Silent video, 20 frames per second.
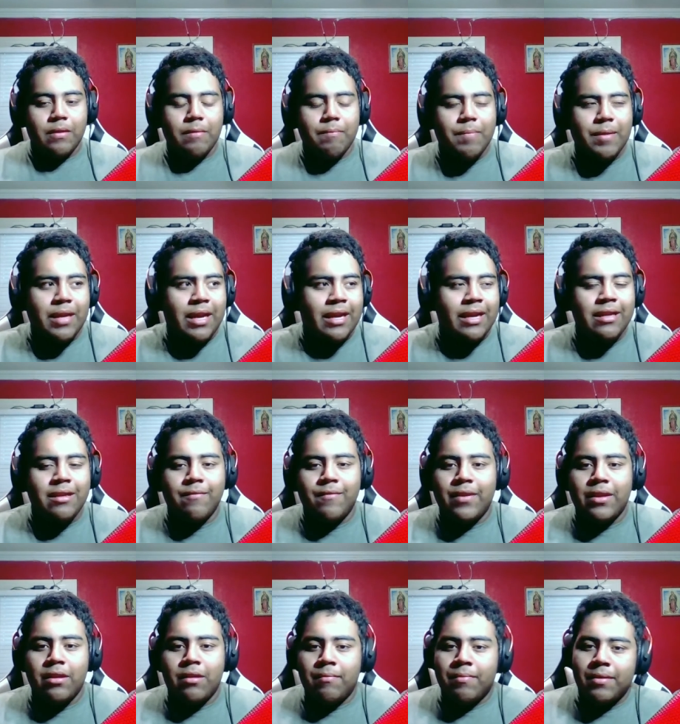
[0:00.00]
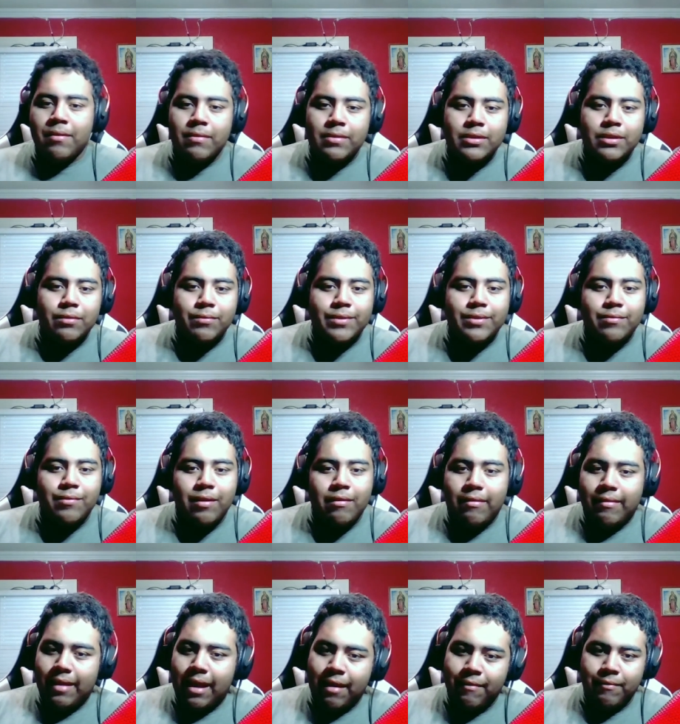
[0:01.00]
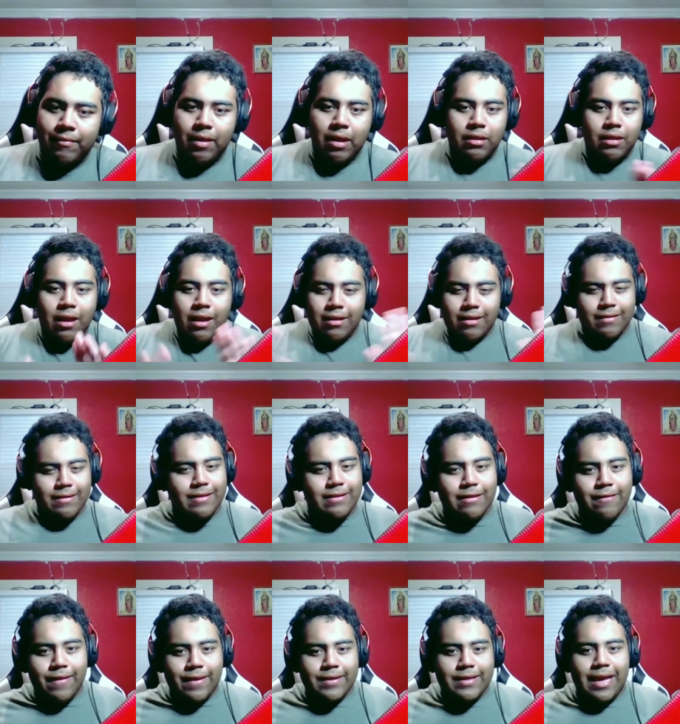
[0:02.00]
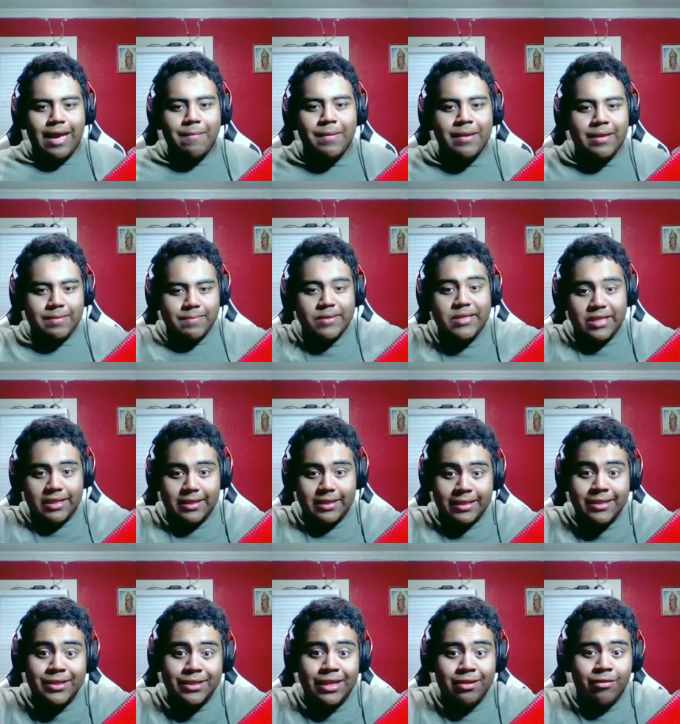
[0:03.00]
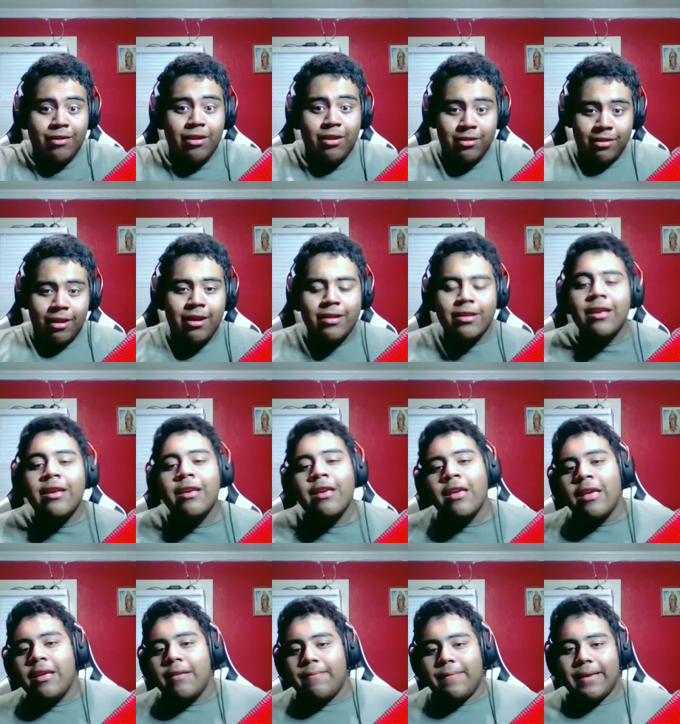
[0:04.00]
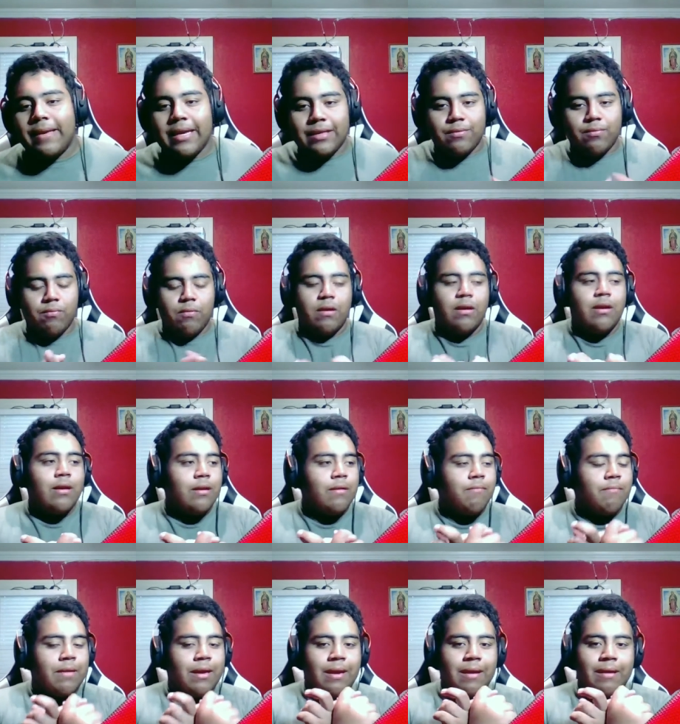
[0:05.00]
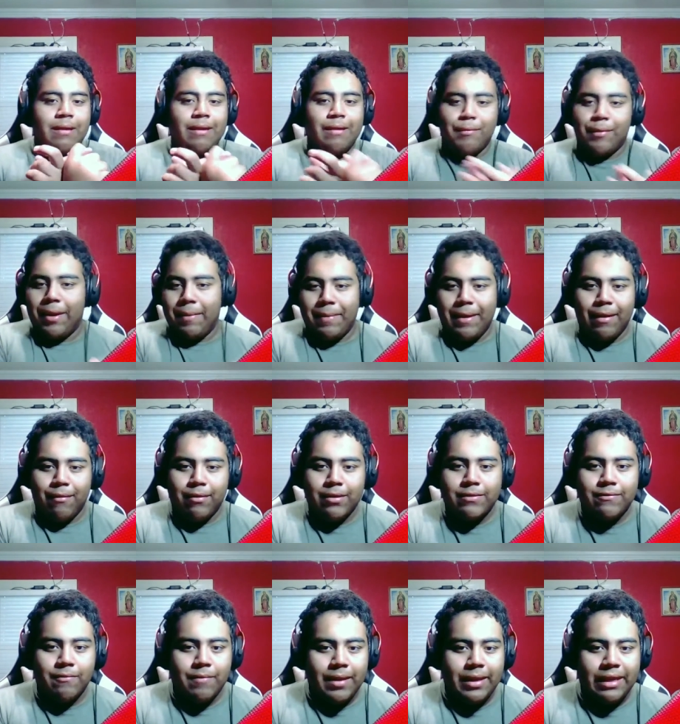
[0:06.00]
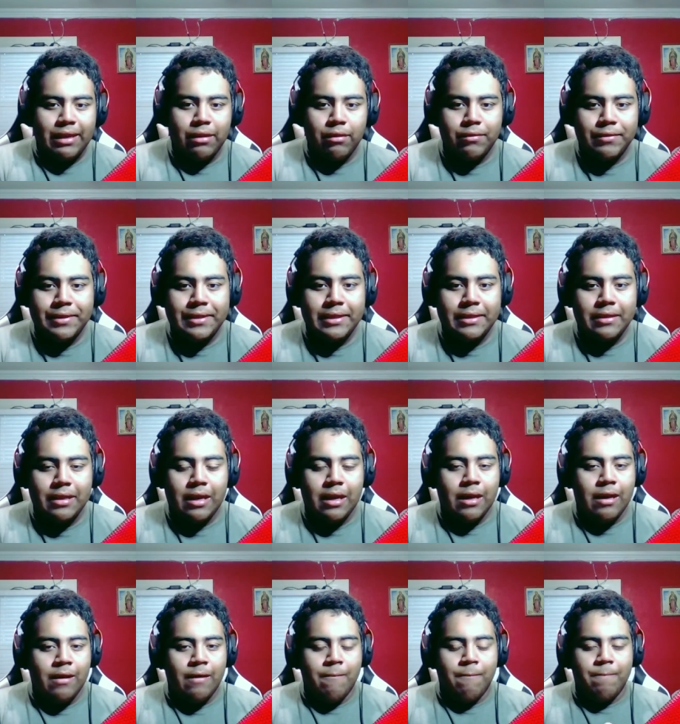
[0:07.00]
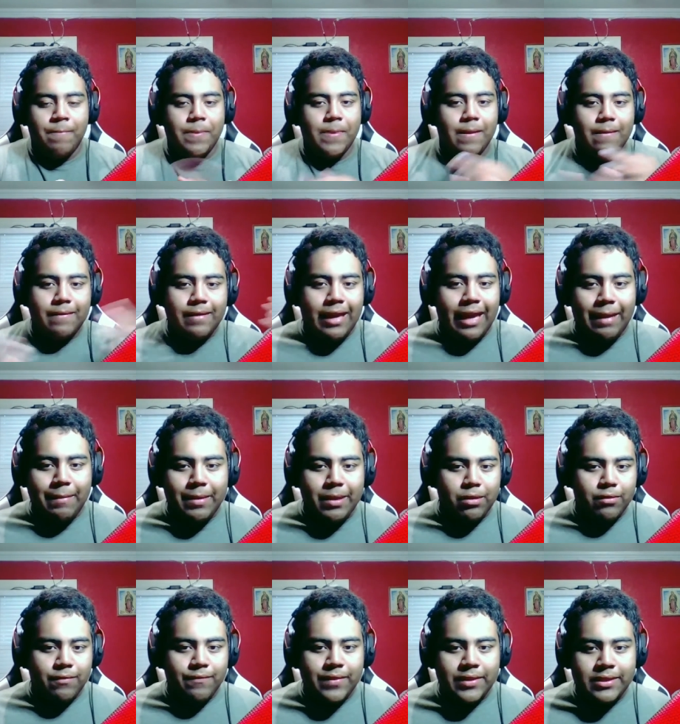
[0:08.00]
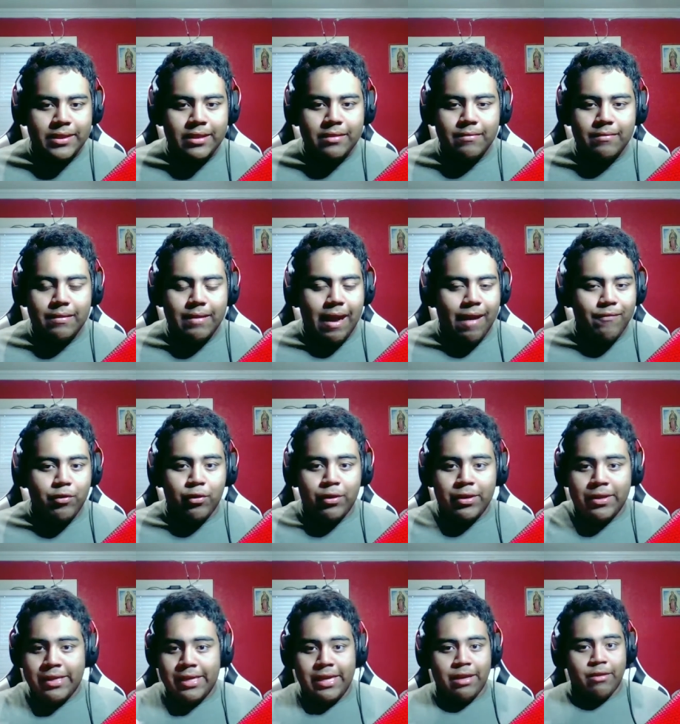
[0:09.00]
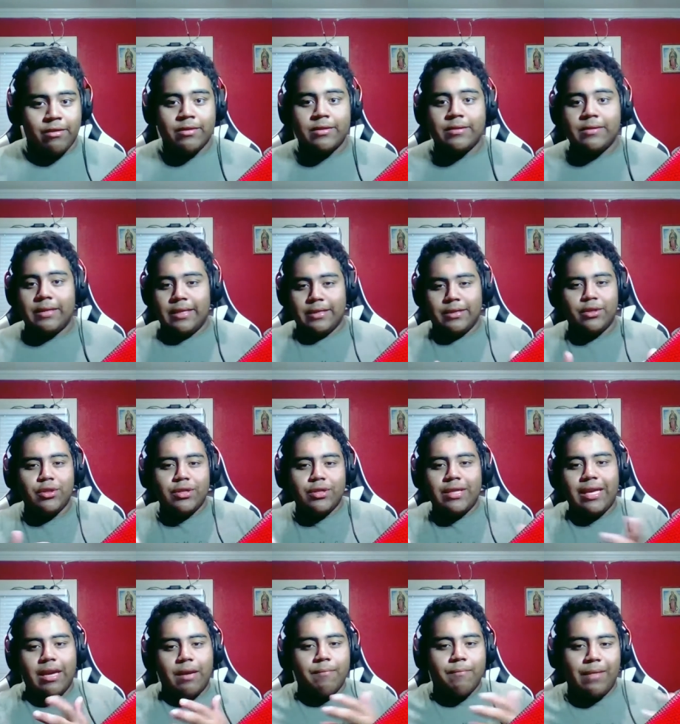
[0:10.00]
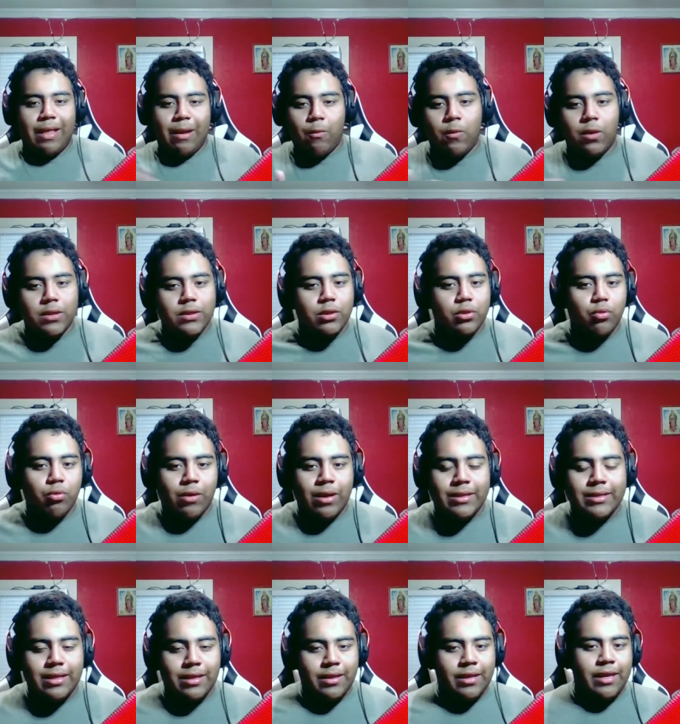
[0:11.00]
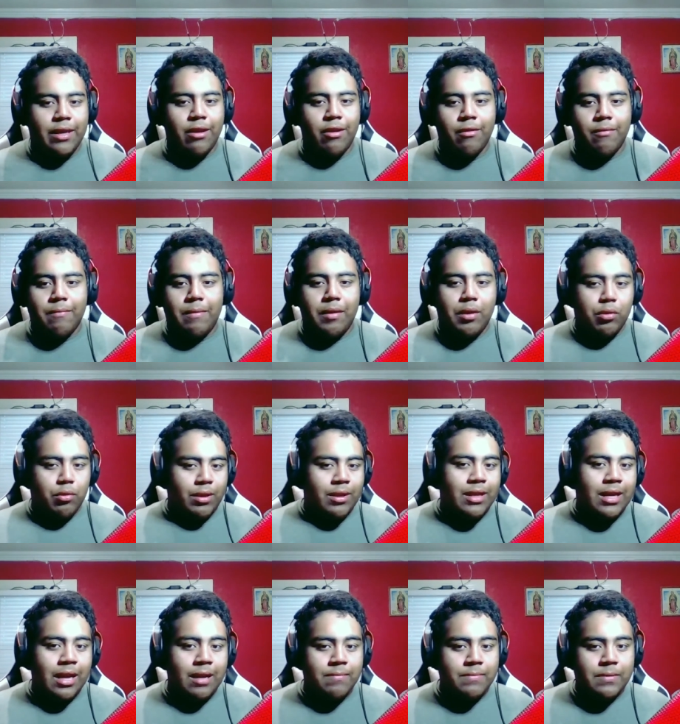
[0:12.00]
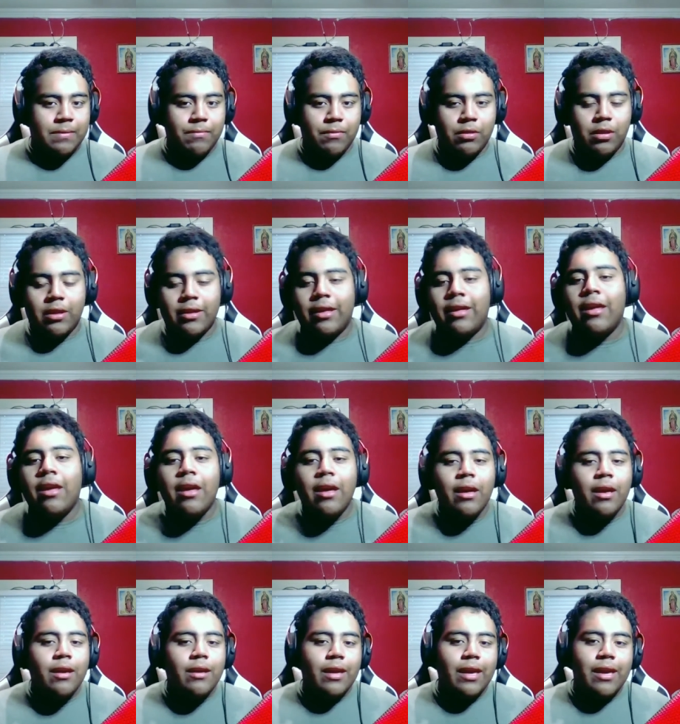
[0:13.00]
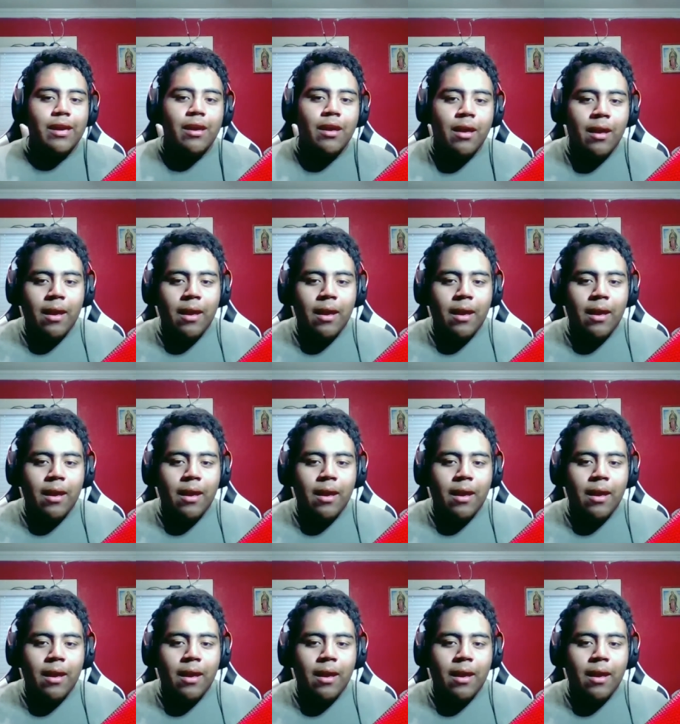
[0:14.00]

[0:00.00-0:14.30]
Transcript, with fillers: but yeah, in the video, pretty much the reason why a lot of stuff hasn't happened, especially in this channel, a lot, because one, my grandparents from Mexico uh, came here to visit after years, because usually they come like once or twice a year, maybe three times if are lucky,